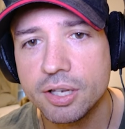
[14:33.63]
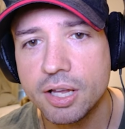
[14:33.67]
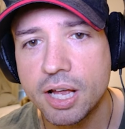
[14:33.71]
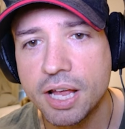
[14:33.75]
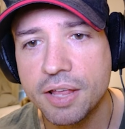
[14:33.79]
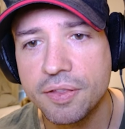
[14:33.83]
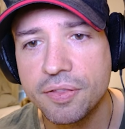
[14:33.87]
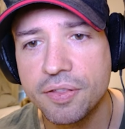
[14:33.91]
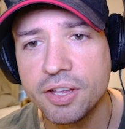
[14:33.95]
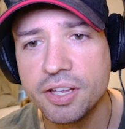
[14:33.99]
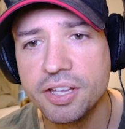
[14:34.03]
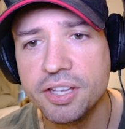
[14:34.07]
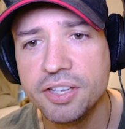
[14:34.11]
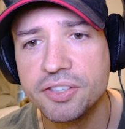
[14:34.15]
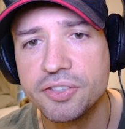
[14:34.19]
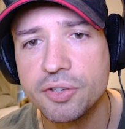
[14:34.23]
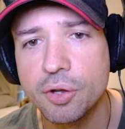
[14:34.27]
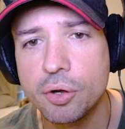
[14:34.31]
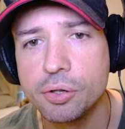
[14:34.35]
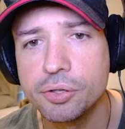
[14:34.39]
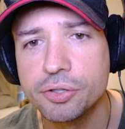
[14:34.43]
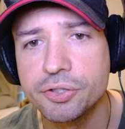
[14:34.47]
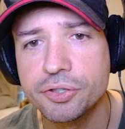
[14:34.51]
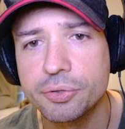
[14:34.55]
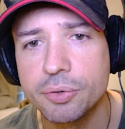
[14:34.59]
I think he's
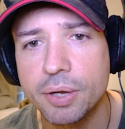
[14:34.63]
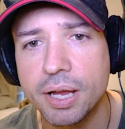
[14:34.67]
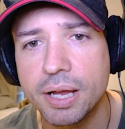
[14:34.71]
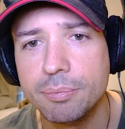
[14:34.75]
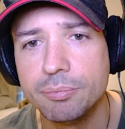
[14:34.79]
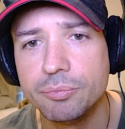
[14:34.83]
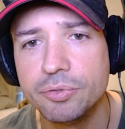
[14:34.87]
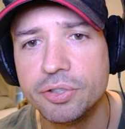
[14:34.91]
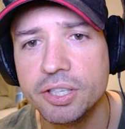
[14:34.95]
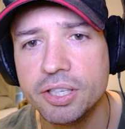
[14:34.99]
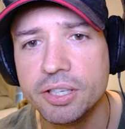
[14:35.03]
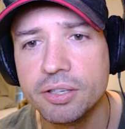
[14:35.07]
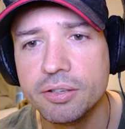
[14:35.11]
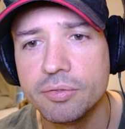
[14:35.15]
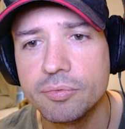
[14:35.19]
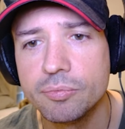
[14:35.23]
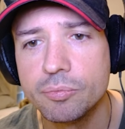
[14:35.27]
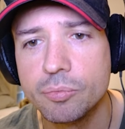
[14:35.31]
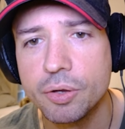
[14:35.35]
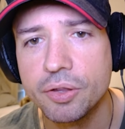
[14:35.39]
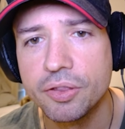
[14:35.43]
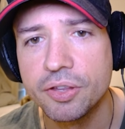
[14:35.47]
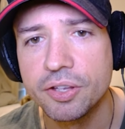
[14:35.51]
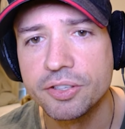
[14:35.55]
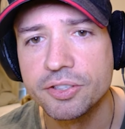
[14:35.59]
also empty
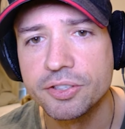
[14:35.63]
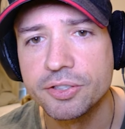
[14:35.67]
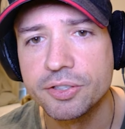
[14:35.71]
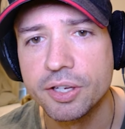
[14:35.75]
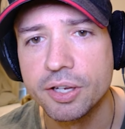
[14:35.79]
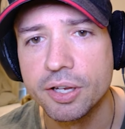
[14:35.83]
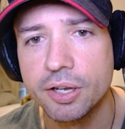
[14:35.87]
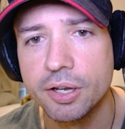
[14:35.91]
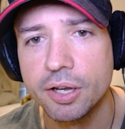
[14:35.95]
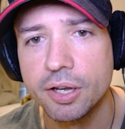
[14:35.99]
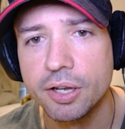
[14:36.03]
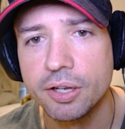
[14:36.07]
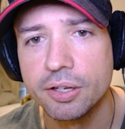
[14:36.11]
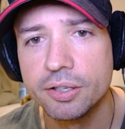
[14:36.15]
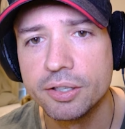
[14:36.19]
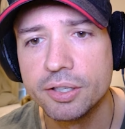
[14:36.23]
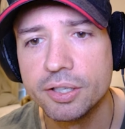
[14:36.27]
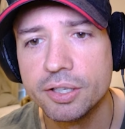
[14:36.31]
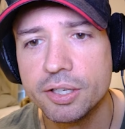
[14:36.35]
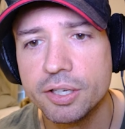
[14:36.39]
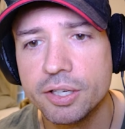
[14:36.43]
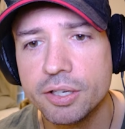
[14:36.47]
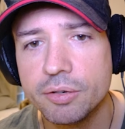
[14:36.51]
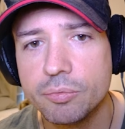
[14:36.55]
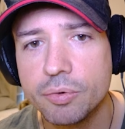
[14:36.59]
with his
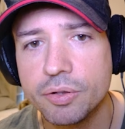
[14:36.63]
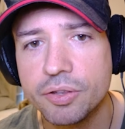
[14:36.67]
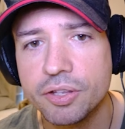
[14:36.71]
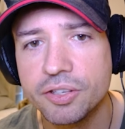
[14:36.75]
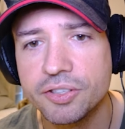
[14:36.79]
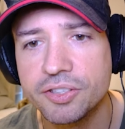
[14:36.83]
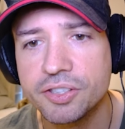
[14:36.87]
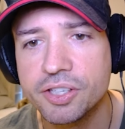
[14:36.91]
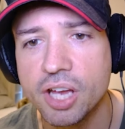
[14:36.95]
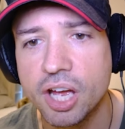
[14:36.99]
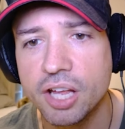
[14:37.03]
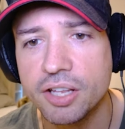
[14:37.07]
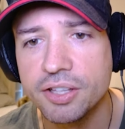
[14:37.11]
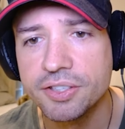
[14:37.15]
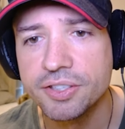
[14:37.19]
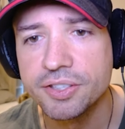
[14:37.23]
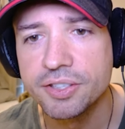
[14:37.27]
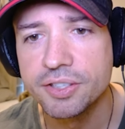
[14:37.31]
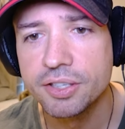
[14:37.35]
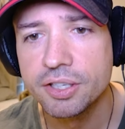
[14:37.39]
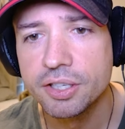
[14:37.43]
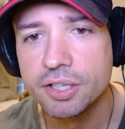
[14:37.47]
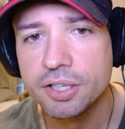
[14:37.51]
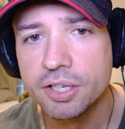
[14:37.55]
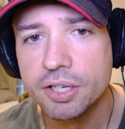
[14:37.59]

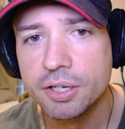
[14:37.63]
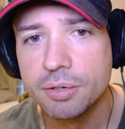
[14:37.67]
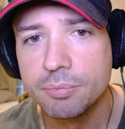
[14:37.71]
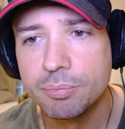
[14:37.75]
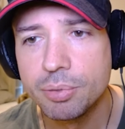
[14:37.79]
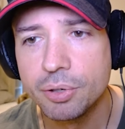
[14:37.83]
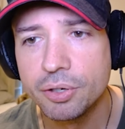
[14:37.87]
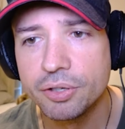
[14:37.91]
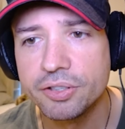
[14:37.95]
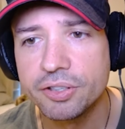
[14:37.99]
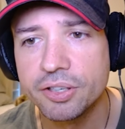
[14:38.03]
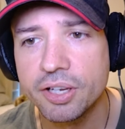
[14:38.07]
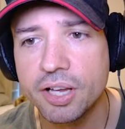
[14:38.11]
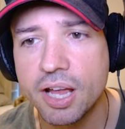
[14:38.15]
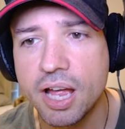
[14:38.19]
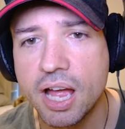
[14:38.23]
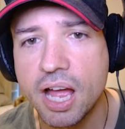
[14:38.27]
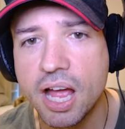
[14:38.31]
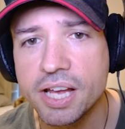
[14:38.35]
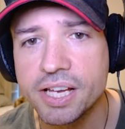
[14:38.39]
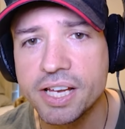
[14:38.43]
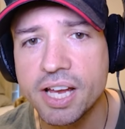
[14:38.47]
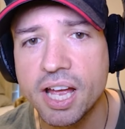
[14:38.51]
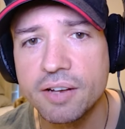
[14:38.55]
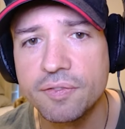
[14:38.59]
guns, but
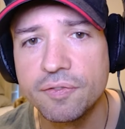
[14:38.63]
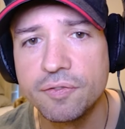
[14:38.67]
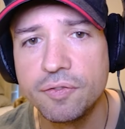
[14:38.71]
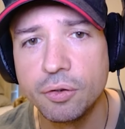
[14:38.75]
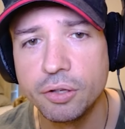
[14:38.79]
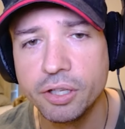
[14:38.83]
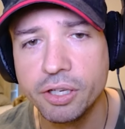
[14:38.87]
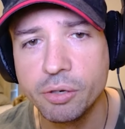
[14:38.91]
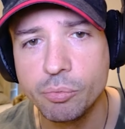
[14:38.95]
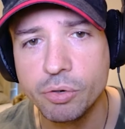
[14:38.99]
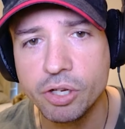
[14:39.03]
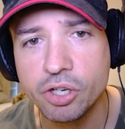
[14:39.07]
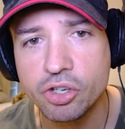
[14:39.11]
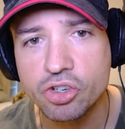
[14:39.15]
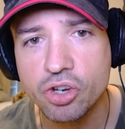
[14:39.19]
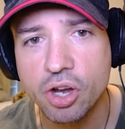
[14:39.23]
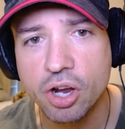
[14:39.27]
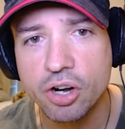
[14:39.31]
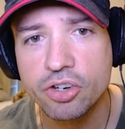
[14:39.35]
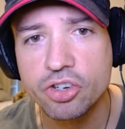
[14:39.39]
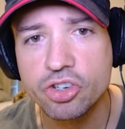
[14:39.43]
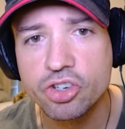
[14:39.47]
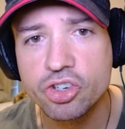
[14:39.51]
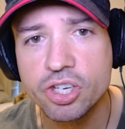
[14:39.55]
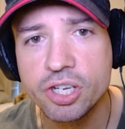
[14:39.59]
I got fully
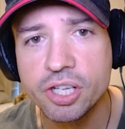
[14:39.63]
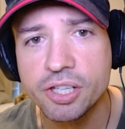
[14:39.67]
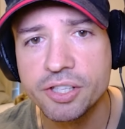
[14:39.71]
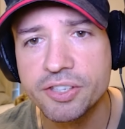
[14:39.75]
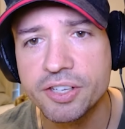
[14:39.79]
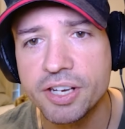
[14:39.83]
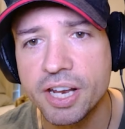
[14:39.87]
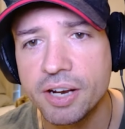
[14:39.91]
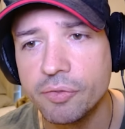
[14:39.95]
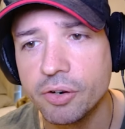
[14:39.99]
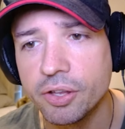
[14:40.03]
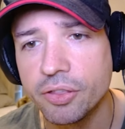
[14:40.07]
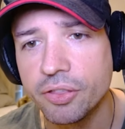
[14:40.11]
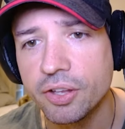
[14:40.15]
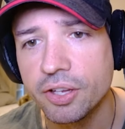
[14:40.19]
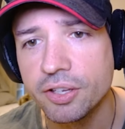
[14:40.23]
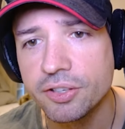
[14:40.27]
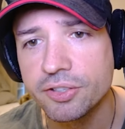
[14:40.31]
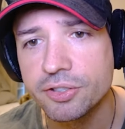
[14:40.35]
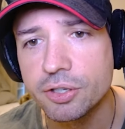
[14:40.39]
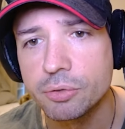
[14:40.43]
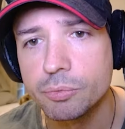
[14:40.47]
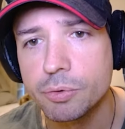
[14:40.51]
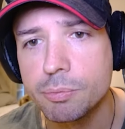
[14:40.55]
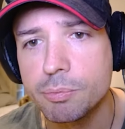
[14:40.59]
recharged shields and everything,
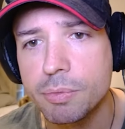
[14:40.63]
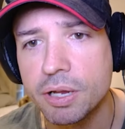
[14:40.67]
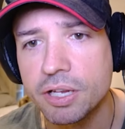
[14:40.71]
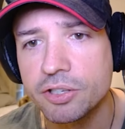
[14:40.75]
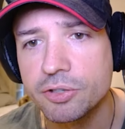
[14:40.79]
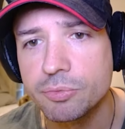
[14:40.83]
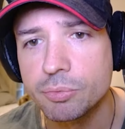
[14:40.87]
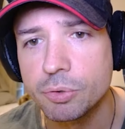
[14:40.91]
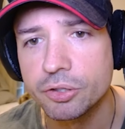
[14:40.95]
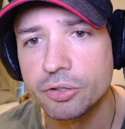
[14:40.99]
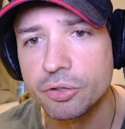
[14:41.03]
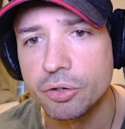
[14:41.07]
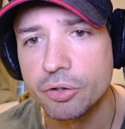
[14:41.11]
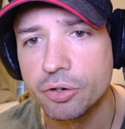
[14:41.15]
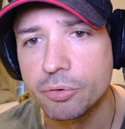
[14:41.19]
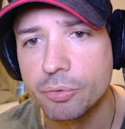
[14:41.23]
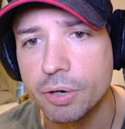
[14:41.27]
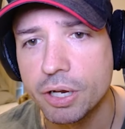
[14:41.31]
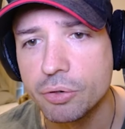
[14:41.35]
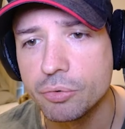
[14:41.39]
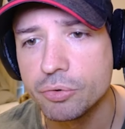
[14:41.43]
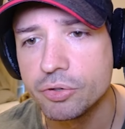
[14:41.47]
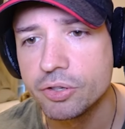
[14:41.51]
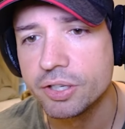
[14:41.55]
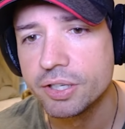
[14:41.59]
so we may as well turn
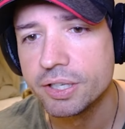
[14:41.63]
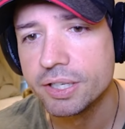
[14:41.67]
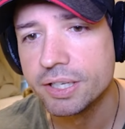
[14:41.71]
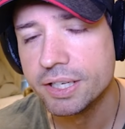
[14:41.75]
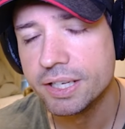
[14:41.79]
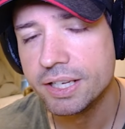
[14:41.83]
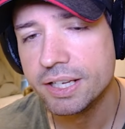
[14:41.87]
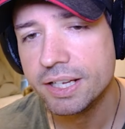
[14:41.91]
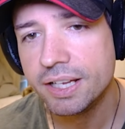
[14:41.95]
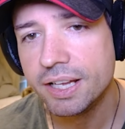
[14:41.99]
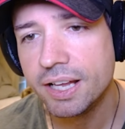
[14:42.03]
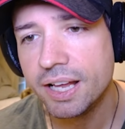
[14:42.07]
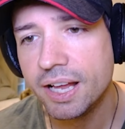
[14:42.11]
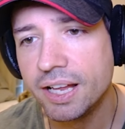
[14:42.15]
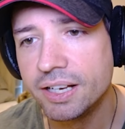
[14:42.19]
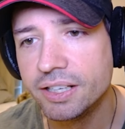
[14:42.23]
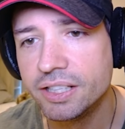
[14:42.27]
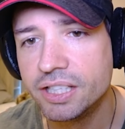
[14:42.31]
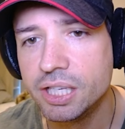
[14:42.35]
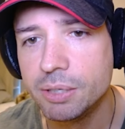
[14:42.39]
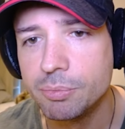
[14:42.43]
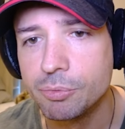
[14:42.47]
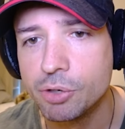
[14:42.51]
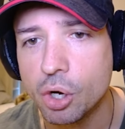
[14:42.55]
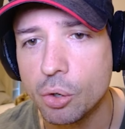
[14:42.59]
around and
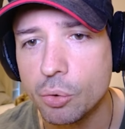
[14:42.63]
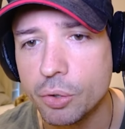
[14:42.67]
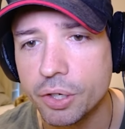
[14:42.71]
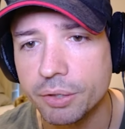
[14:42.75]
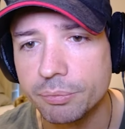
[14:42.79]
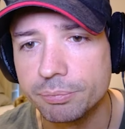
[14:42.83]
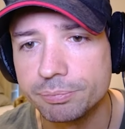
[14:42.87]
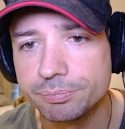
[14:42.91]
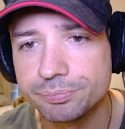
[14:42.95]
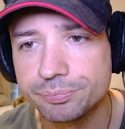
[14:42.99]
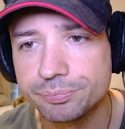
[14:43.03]
keep going.